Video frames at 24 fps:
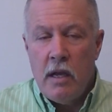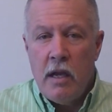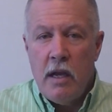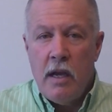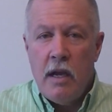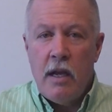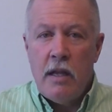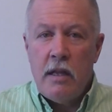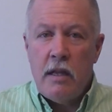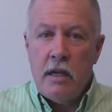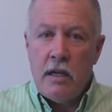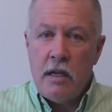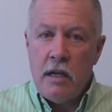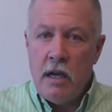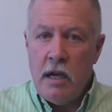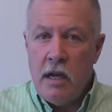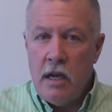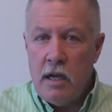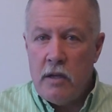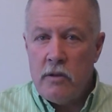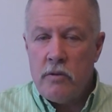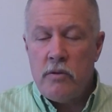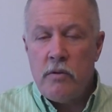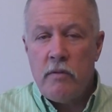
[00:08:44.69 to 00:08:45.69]
and the
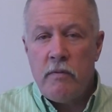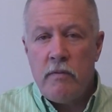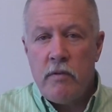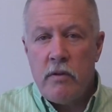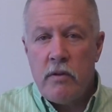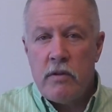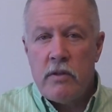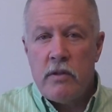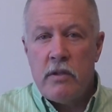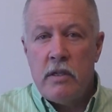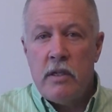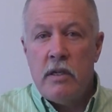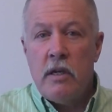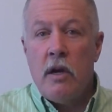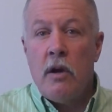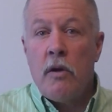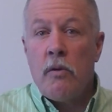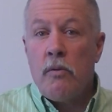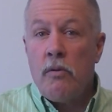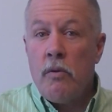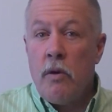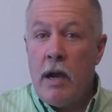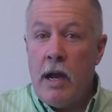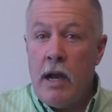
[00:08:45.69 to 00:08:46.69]
controversy
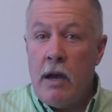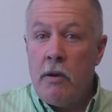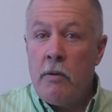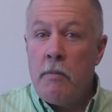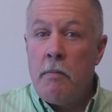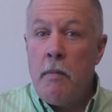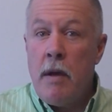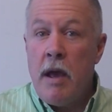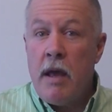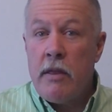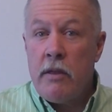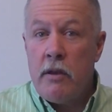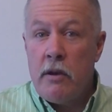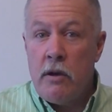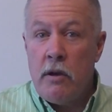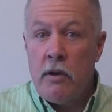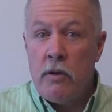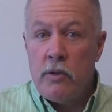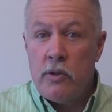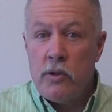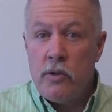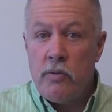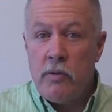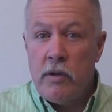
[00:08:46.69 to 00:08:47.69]
around
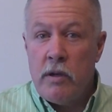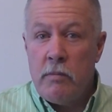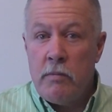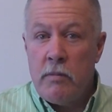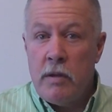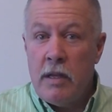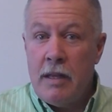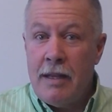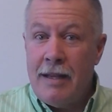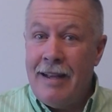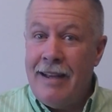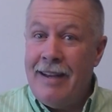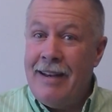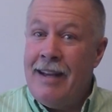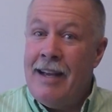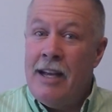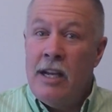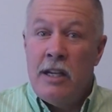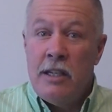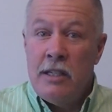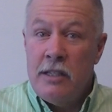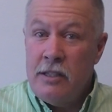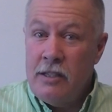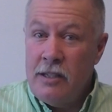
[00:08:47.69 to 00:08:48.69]
methadone treatment that
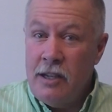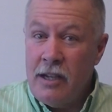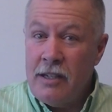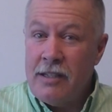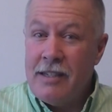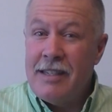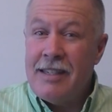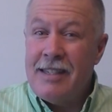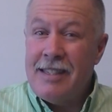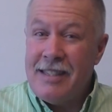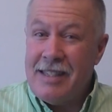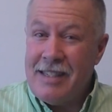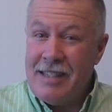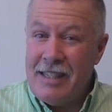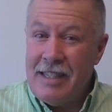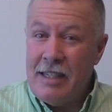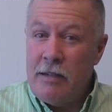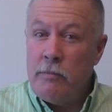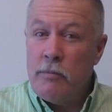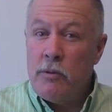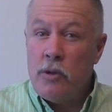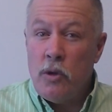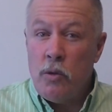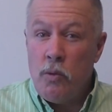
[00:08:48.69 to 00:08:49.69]
doesn't seem
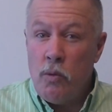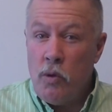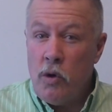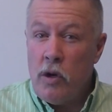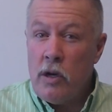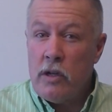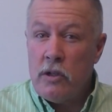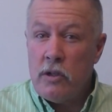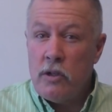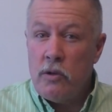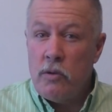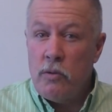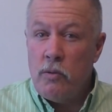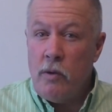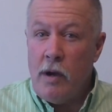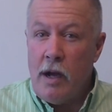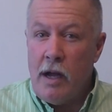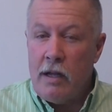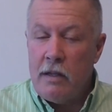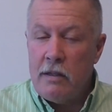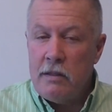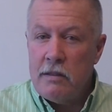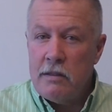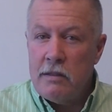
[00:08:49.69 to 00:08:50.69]
to work too
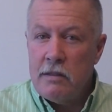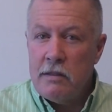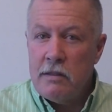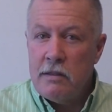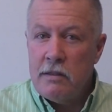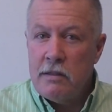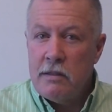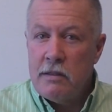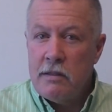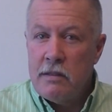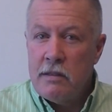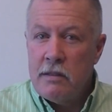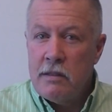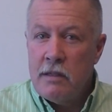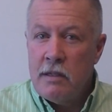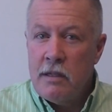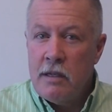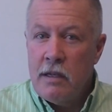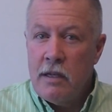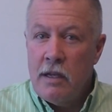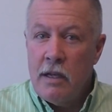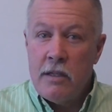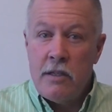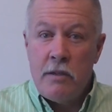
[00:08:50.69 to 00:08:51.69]
well.
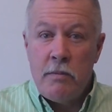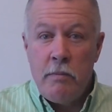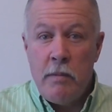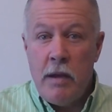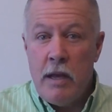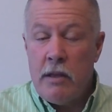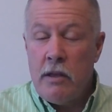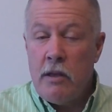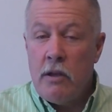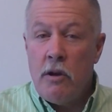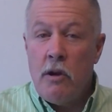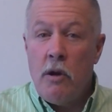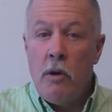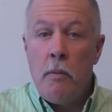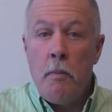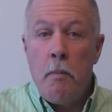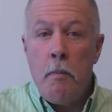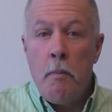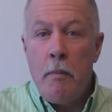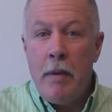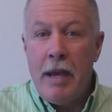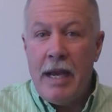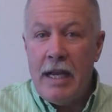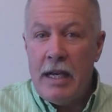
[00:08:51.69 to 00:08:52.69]
It's methadone
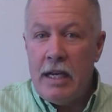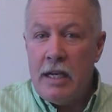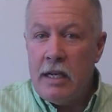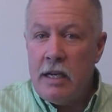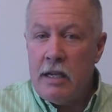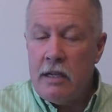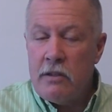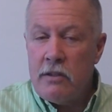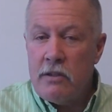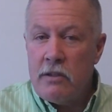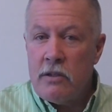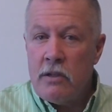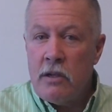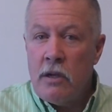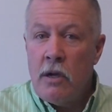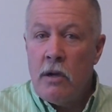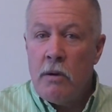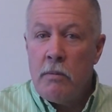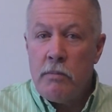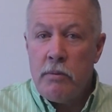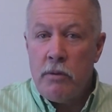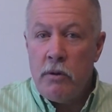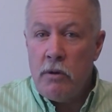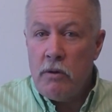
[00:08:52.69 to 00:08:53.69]
maintenance
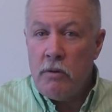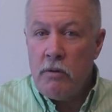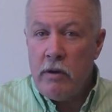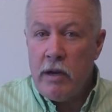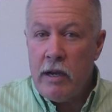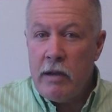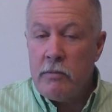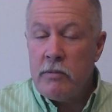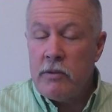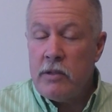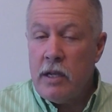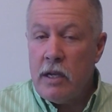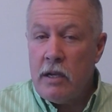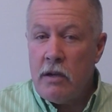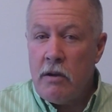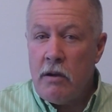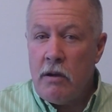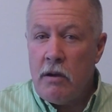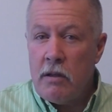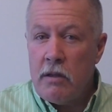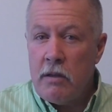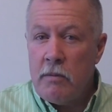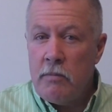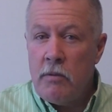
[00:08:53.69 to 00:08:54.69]
programs, they
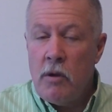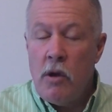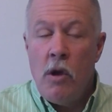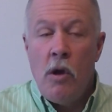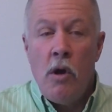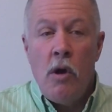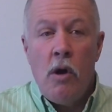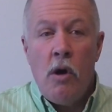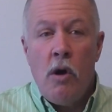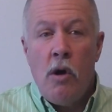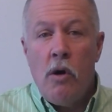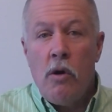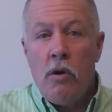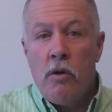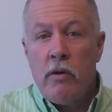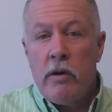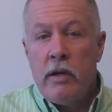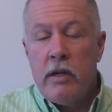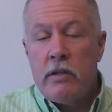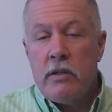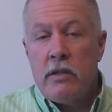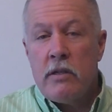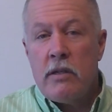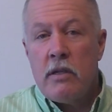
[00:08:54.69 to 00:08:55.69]
call them, or
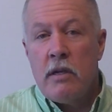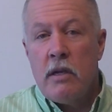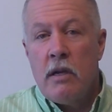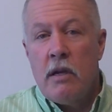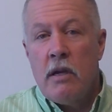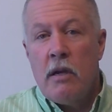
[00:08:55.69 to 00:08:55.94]
it's